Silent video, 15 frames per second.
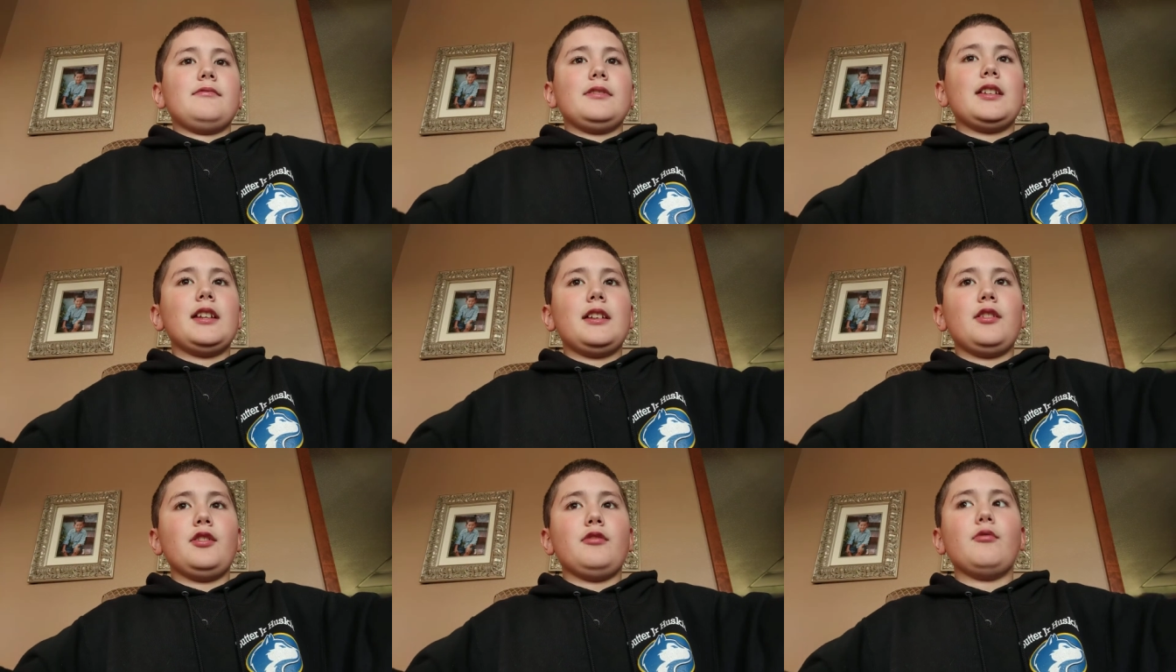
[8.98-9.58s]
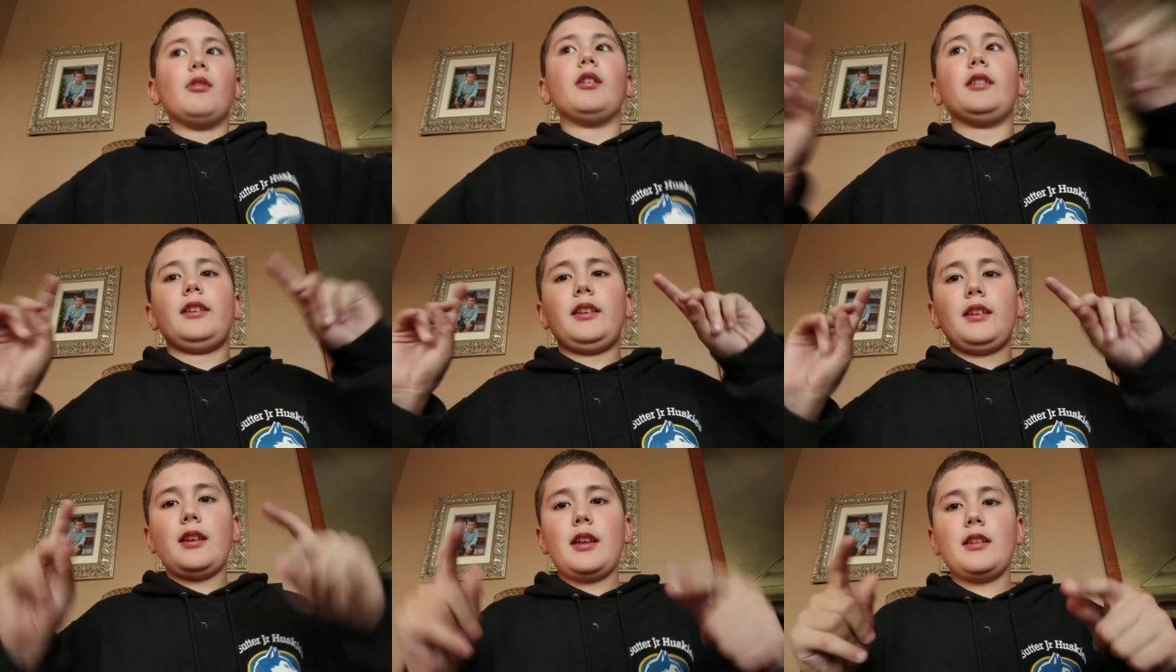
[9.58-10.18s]
get a good quality.
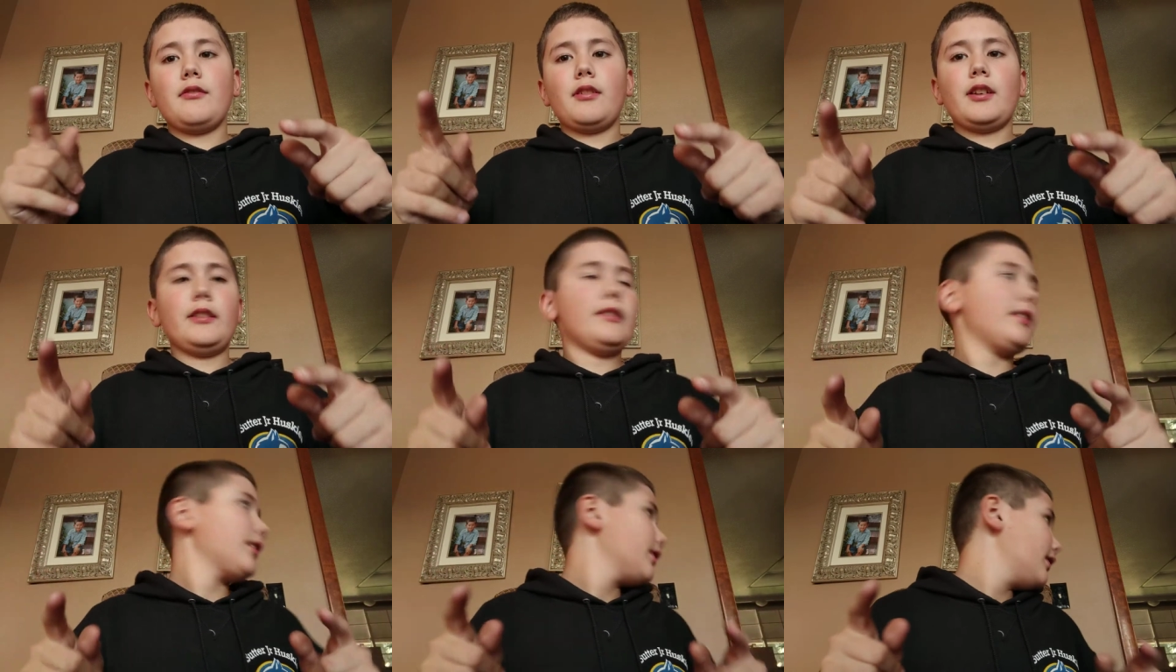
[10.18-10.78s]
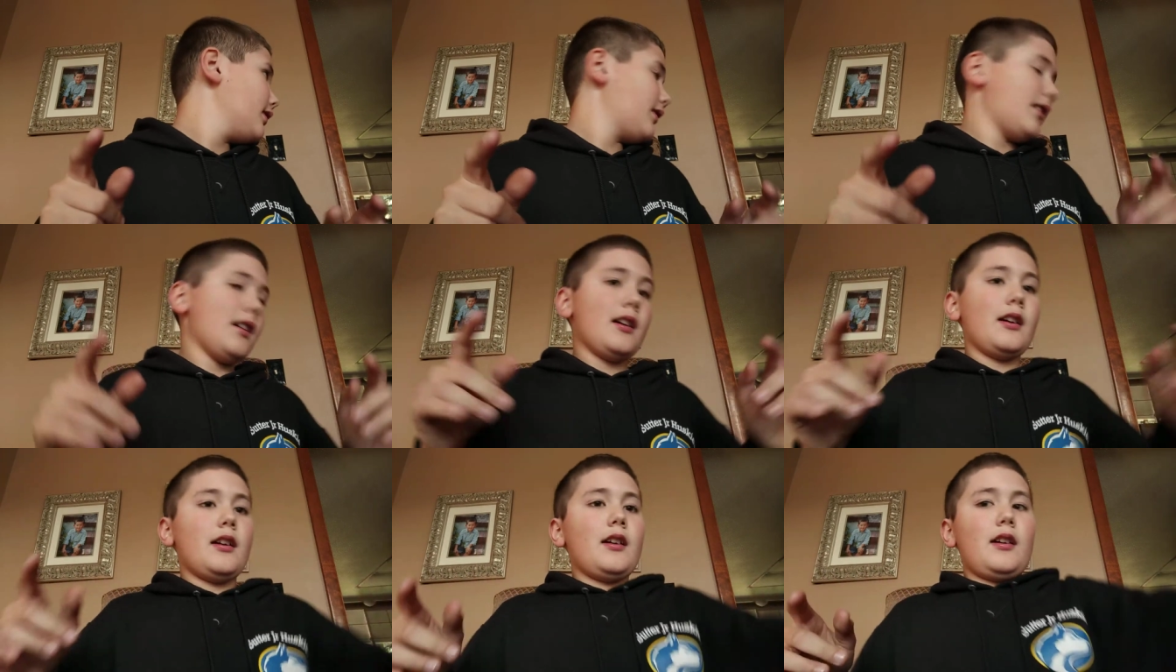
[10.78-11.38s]
Anyways,
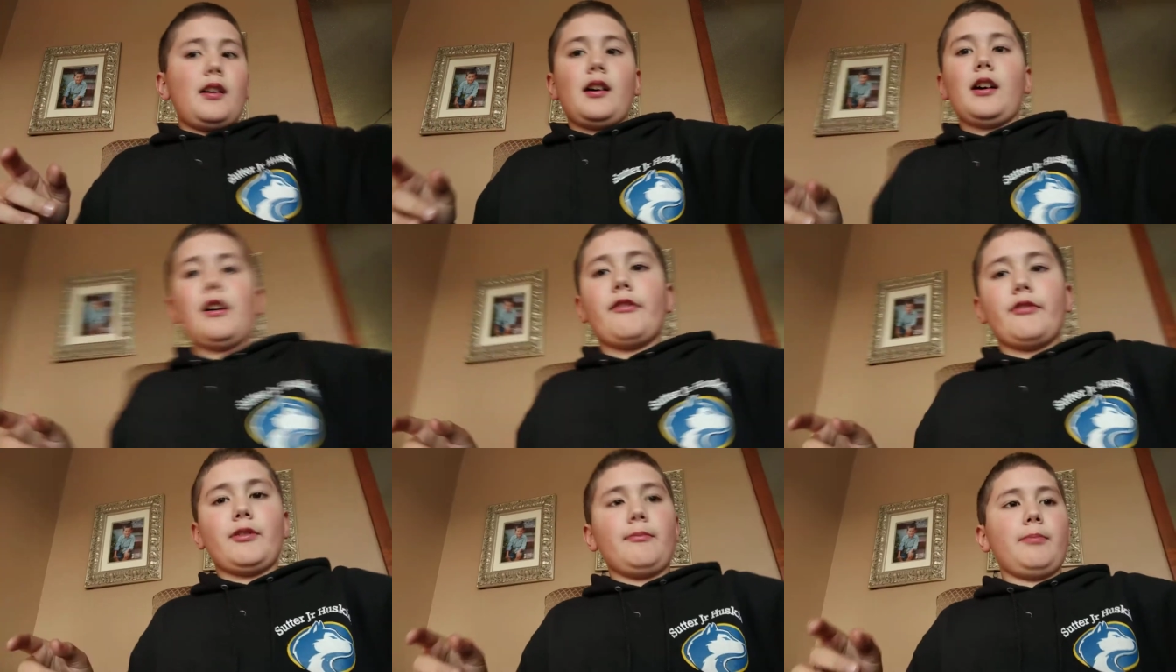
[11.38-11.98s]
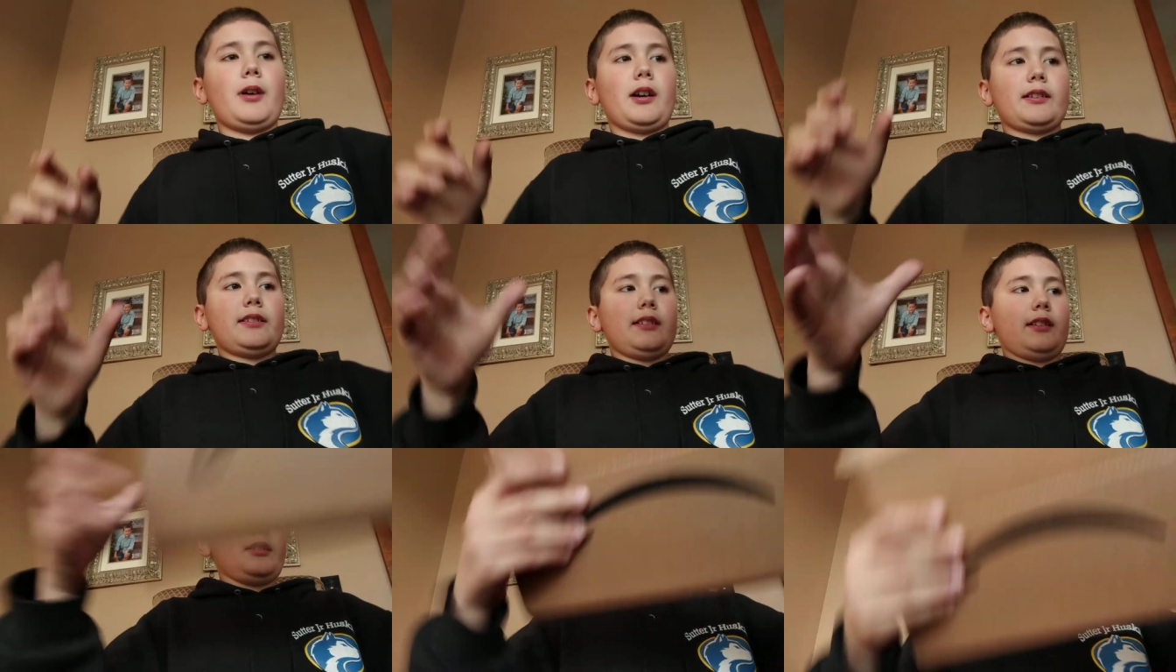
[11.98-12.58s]
I have an
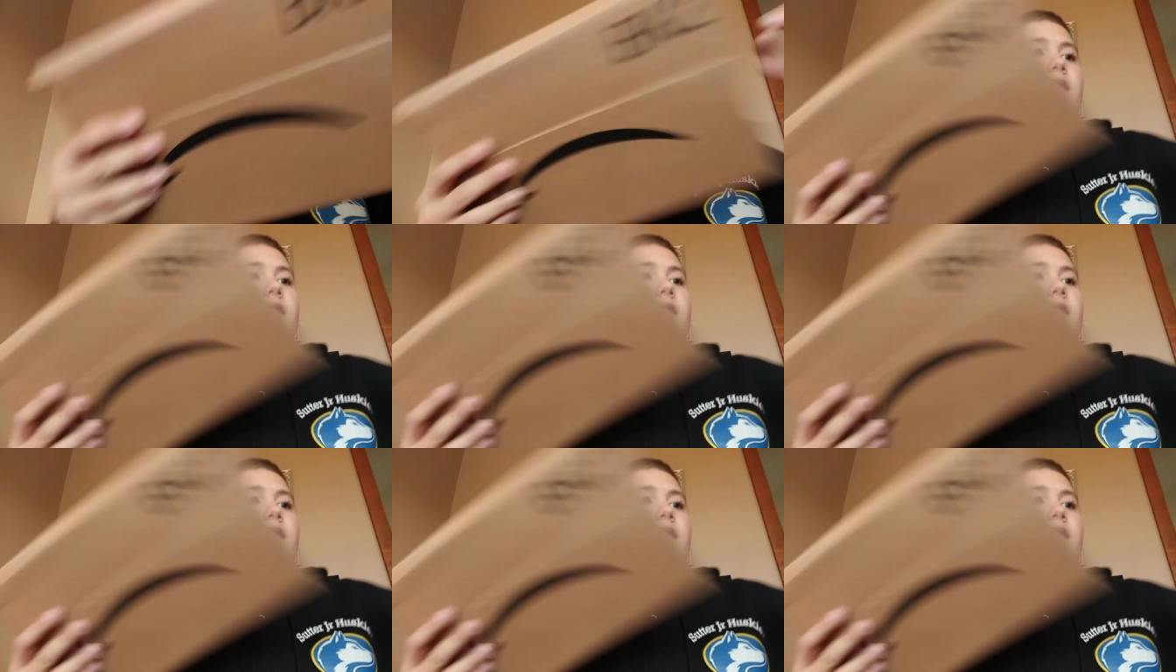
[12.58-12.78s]
unboxing.